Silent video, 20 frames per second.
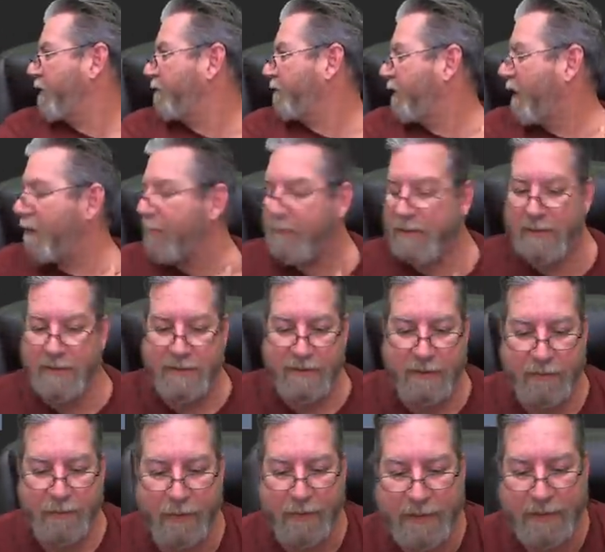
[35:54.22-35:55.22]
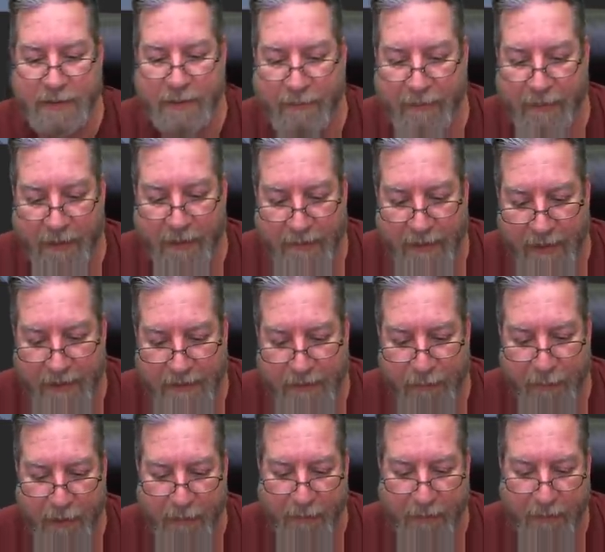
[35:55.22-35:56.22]
how much is the 27? I think it's
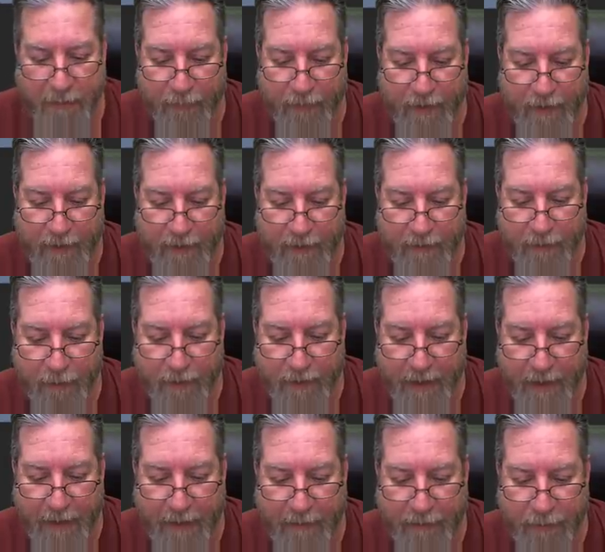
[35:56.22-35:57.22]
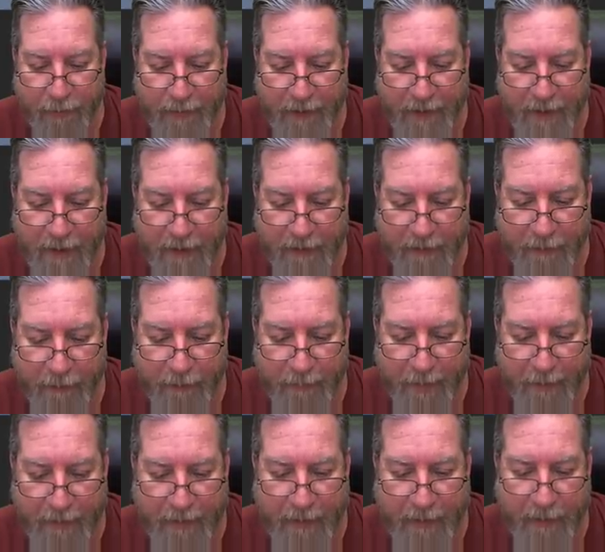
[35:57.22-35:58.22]
around $3,900
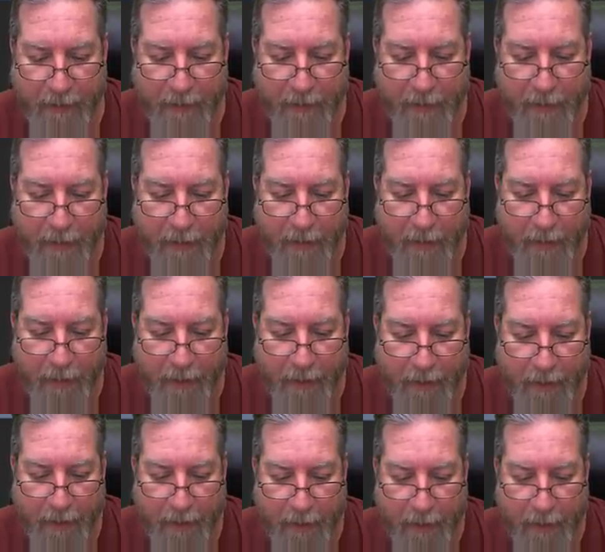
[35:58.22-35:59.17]
maybe. Okay.